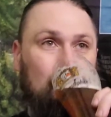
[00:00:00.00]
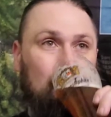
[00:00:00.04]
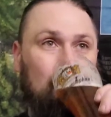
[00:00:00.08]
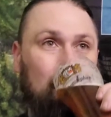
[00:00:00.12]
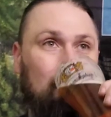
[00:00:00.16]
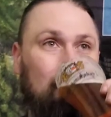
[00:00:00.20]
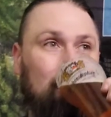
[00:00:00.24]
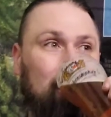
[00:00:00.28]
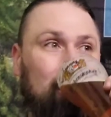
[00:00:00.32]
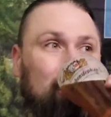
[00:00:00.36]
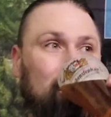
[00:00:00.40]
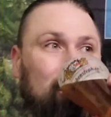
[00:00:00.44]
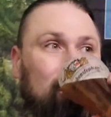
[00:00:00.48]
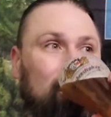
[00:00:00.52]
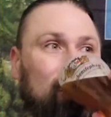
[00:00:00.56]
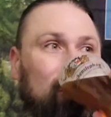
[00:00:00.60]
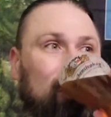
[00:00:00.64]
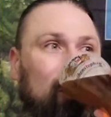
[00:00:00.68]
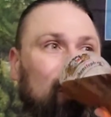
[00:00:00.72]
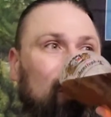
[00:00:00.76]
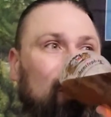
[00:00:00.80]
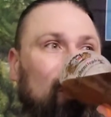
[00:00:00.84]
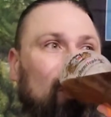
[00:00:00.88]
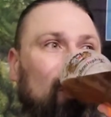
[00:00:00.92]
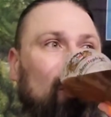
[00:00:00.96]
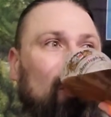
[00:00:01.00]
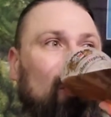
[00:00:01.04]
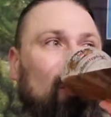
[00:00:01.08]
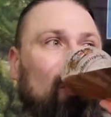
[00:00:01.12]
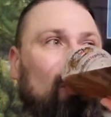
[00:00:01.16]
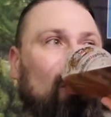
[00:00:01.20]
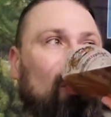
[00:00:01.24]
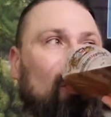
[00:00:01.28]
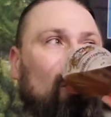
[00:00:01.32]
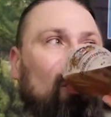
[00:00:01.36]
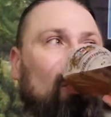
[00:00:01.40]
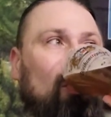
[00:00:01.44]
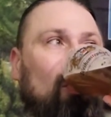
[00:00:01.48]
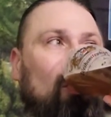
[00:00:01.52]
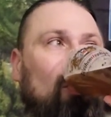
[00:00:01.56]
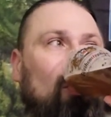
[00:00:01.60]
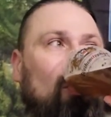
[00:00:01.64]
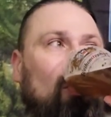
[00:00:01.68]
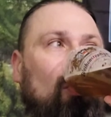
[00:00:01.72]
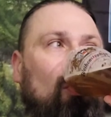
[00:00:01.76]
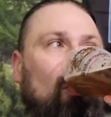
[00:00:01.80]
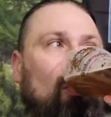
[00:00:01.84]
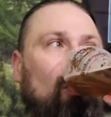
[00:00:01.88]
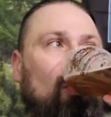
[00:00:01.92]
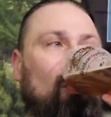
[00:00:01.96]

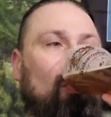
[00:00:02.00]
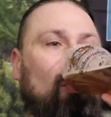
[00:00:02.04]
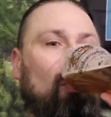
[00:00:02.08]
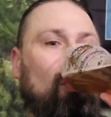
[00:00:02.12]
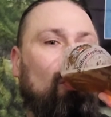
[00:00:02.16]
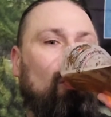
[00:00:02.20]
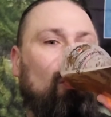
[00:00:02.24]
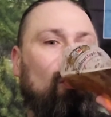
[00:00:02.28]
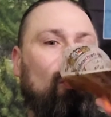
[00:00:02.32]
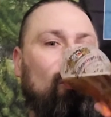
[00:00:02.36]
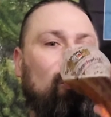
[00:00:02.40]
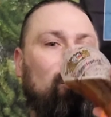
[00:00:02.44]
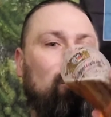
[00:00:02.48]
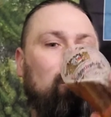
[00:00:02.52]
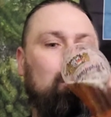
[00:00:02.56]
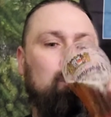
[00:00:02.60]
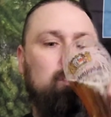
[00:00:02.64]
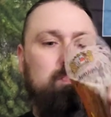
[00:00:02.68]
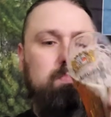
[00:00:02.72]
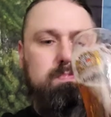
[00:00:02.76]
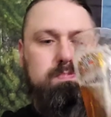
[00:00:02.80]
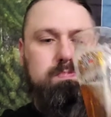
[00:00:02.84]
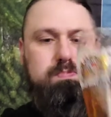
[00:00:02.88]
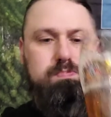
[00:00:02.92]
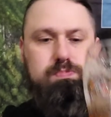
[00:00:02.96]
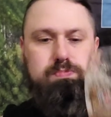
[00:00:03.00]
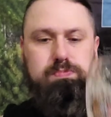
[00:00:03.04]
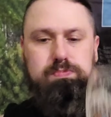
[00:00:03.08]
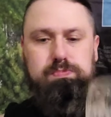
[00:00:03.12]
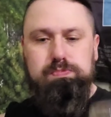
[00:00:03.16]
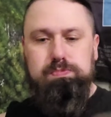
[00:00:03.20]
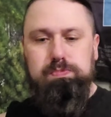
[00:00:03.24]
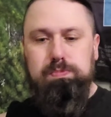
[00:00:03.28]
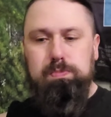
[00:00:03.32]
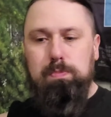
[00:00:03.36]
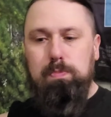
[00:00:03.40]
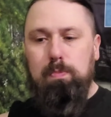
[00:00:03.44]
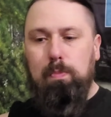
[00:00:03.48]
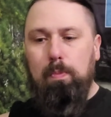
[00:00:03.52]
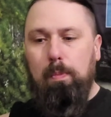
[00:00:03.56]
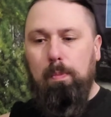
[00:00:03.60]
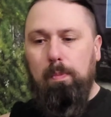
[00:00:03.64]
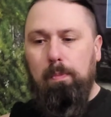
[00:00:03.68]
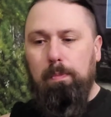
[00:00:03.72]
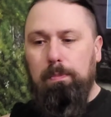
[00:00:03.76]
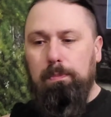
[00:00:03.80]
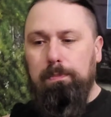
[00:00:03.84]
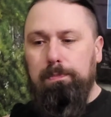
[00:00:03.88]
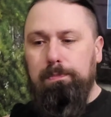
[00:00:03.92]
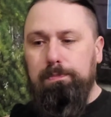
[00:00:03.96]

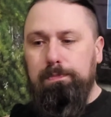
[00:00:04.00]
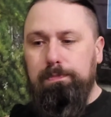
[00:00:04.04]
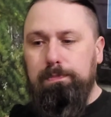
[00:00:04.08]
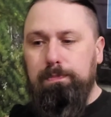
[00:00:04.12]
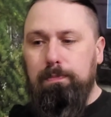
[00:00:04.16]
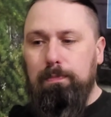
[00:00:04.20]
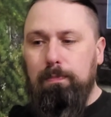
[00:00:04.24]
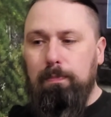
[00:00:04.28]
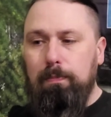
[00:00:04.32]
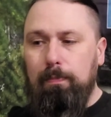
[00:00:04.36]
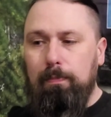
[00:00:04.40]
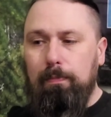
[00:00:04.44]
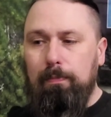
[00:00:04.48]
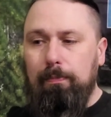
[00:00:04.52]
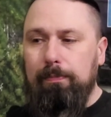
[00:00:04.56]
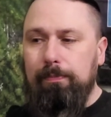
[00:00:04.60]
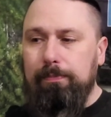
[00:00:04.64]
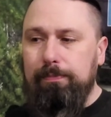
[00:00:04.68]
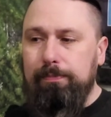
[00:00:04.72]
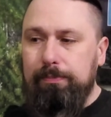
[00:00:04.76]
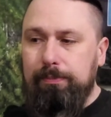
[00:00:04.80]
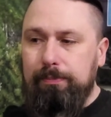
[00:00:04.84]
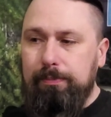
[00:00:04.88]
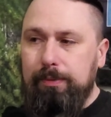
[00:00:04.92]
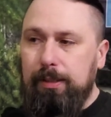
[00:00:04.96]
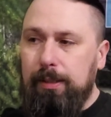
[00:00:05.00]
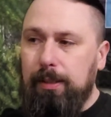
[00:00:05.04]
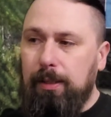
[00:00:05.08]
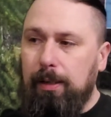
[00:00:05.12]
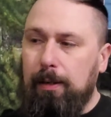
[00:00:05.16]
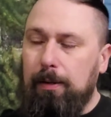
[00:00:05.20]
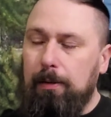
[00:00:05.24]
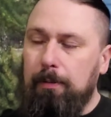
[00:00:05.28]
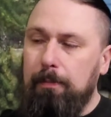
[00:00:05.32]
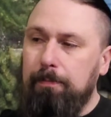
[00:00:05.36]
(no one is talking)